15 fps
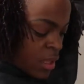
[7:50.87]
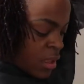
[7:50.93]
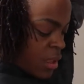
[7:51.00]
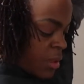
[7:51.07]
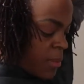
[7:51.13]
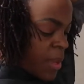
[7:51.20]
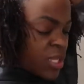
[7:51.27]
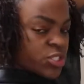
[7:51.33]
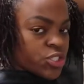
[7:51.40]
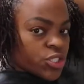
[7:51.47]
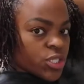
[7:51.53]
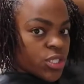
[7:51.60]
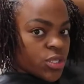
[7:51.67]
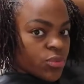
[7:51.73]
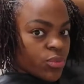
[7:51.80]
And make
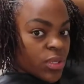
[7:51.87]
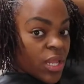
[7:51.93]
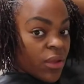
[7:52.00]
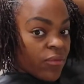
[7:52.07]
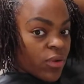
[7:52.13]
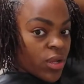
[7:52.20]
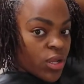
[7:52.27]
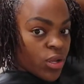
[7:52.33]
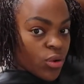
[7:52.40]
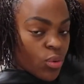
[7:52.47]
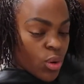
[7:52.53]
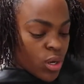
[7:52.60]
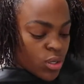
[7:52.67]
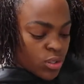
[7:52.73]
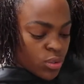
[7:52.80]
sure whenever you
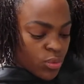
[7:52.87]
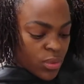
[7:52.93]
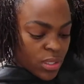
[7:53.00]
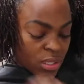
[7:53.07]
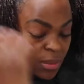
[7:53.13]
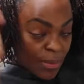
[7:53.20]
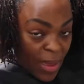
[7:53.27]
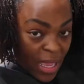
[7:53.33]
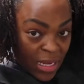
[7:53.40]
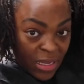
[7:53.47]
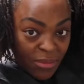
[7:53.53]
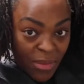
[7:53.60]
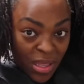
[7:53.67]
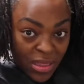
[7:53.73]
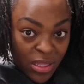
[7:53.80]
are doing the
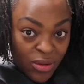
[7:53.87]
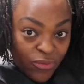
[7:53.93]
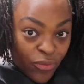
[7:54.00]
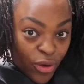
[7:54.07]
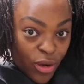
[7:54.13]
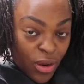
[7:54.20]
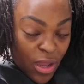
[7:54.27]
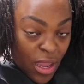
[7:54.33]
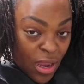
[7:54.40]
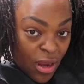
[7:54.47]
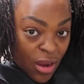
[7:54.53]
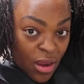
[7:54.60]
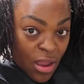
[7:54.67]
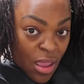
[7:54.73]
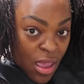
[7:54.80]
banding method for your
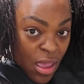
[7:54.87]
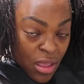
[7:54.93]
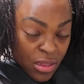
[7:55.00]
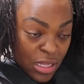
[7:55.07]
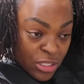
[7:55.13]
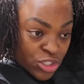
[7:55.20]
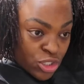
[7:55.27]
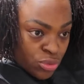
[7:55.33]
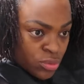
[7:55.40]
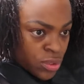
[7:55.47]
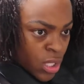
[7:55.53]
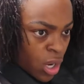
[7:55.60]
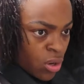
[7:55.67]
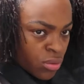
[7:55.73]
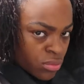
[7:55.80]
hair that you
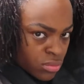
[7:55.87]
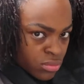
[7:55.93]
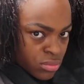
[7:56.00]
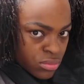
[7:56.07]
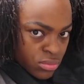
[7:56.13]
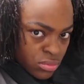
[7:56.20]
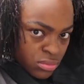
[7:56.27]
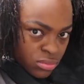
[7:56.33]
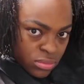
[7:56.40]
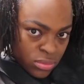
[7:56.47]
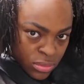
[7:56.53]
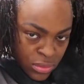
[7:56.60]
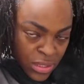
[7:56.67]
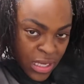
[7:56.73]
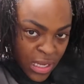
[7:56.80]
don't
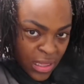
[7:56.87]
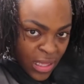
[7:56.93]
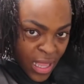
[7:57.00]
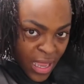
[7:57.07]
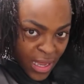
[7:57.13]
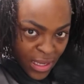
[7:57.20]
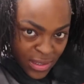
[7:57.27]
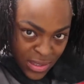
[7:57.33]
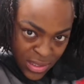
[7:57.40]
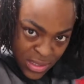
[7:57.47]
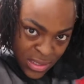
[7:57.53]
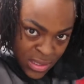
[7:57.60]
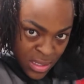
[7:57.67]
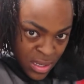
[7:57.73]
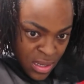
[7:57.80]
neglect
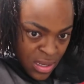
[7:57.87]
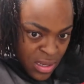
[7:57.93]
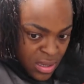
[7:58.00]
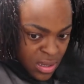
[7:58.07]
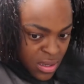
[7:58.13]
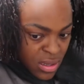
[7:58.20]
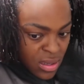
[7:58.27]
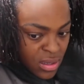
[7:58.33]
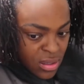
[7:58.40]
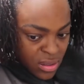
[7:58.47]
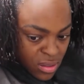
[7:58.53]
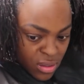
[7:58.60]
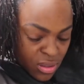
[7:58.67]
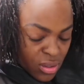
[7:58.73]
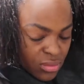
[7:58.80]

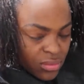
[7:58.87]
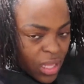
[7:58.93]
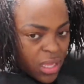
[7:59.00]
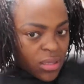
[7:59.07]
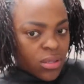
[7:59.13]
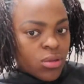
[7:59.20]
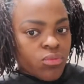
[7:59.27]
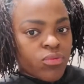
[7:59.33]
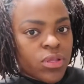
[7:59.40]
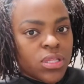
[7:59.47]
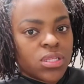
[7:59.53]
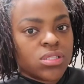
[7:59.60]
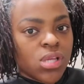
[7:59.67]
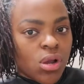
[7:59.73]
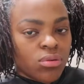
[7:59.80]
you
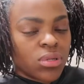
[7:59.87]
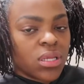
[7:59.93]
really don't